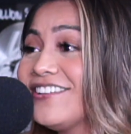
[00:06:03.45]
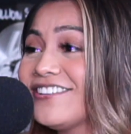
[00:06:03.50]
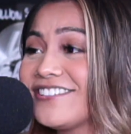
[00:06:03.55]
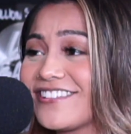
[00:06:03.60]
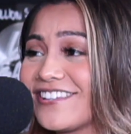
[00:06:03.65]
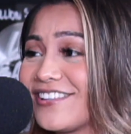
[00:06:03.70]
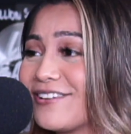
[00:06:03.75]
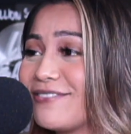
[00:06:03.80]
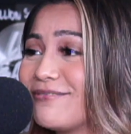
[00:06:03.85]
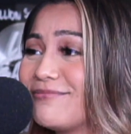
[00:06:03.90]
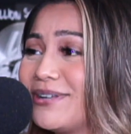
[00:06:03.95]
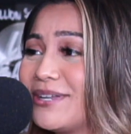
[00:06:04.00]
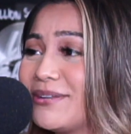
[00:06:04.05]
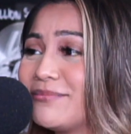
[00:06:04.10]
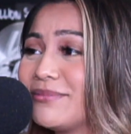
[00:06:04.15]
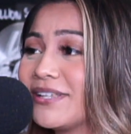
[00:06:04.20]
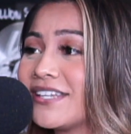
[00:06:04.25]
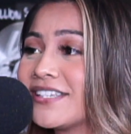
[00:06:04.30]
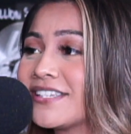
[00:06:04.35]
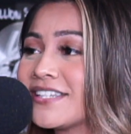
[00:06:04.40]
I used to love
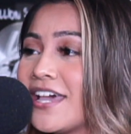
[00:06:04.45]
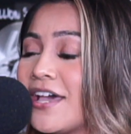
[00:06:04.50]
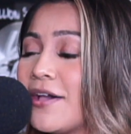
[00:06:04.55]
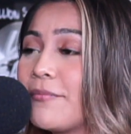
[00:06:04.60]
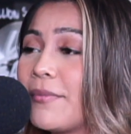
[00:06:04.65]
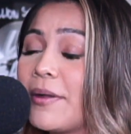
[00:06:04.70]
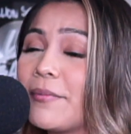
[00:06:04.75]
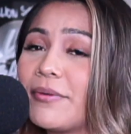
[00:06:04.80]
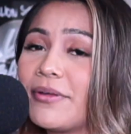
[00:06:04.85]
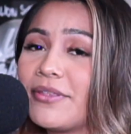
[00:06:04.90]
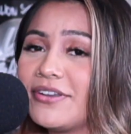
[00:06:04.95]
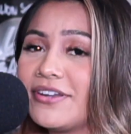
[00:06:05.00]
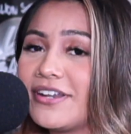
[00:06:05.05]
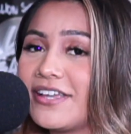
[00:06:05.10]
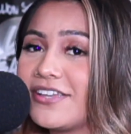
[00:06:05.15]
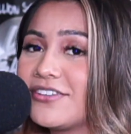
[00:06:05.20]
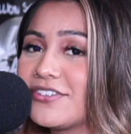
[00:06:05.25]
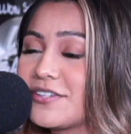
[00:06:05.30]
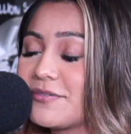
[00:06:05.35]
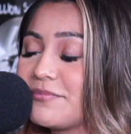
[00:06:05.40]
Beyblades. My brother
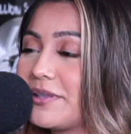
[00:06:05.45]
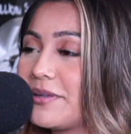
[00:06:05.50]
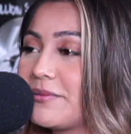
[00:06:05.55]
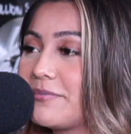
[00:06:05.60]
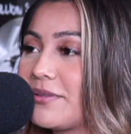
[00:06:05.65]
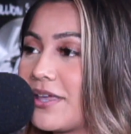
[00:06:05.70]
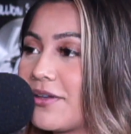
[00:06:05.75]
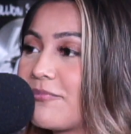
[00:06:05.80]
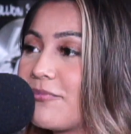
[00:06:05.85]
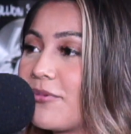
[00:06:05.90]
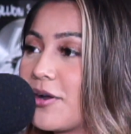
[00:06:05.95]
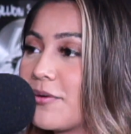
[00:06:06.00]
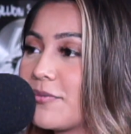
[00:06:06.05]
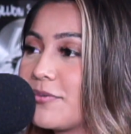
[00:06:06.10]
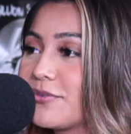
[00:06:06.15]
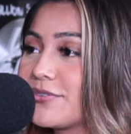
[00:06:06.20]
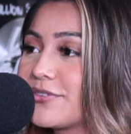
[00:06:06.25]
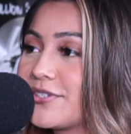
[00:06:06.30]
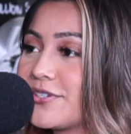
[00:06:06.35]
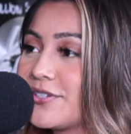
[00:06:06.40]
and I used to play like
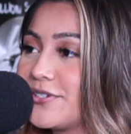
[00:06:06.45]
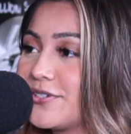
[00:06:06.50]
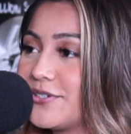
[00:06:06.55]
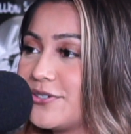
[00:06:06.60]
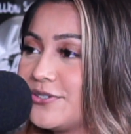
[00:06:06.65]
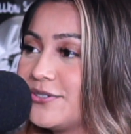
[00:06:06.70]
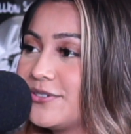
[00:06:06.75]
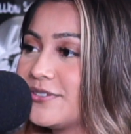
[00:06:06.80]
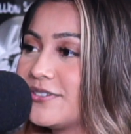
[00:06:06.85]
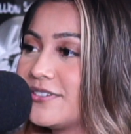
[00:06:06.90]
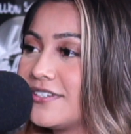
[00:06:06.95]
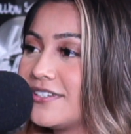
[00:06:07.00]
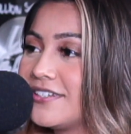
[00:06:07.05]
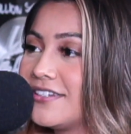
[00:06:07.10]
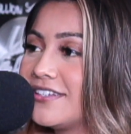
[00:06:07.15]
marbles too.